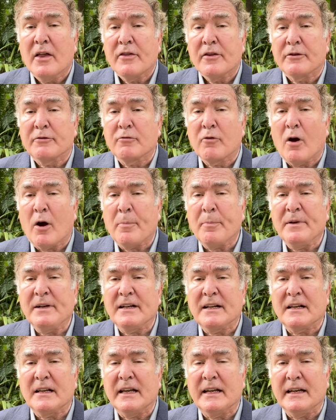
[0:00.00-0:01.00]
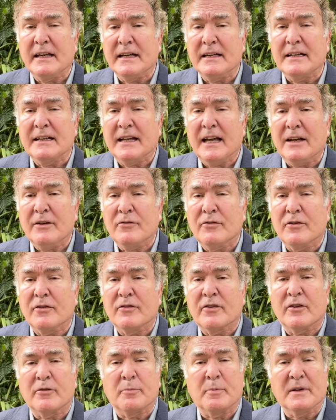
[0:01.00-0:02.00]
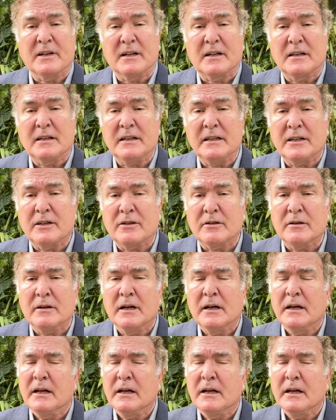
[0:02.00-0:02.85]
the drop in cases has been clear